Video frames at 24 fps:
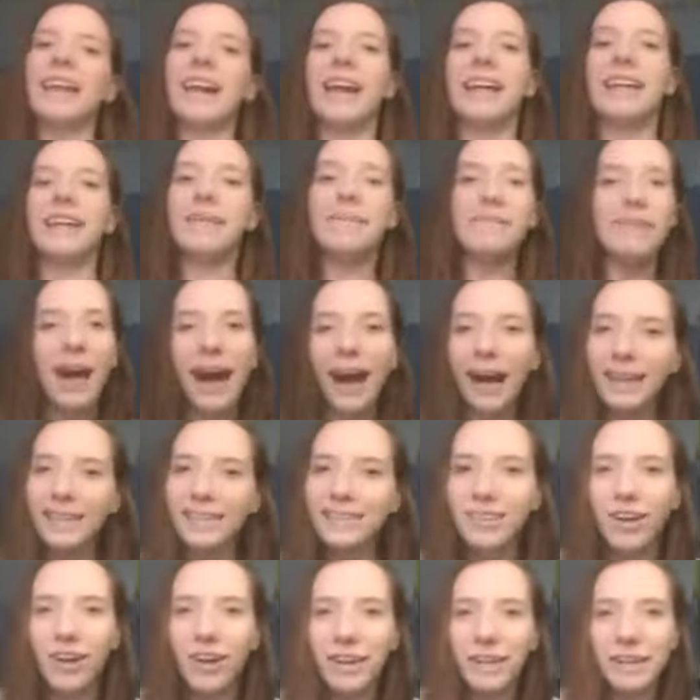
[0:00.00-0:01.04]
And I'm not
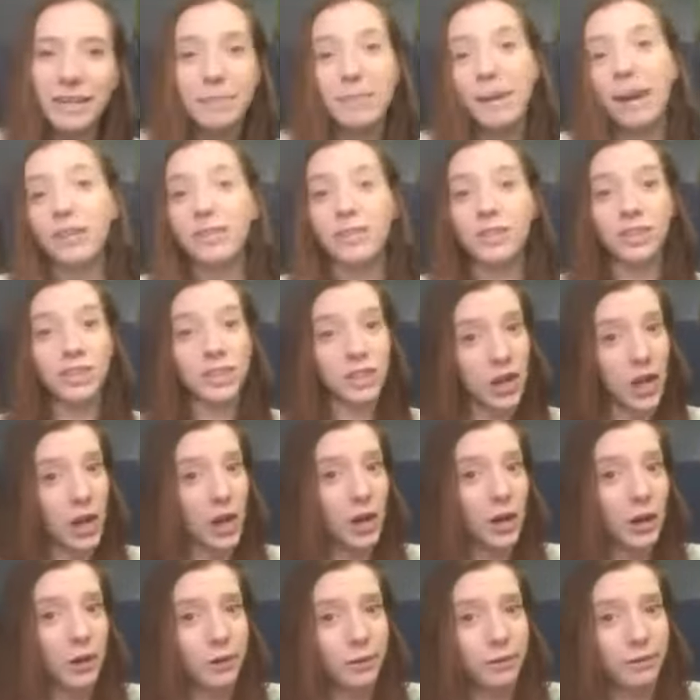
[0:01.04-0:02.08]
talking about the
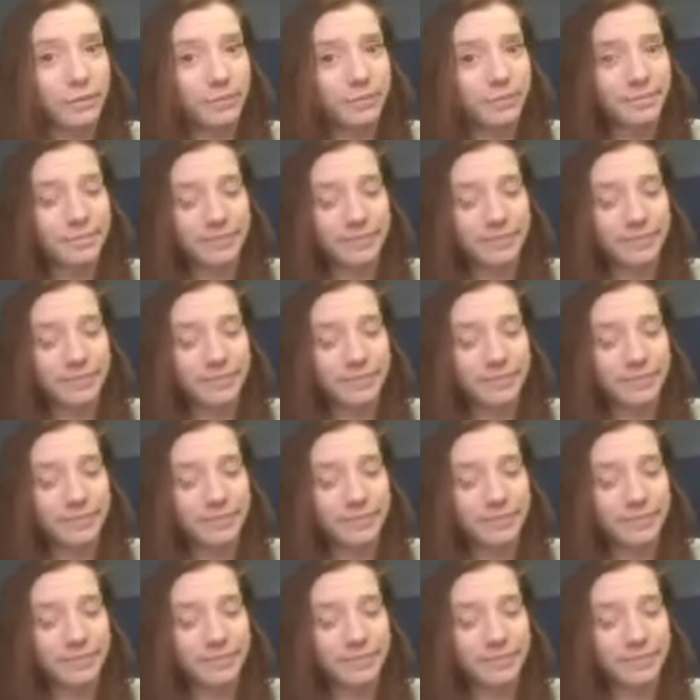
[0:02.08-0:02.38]
show.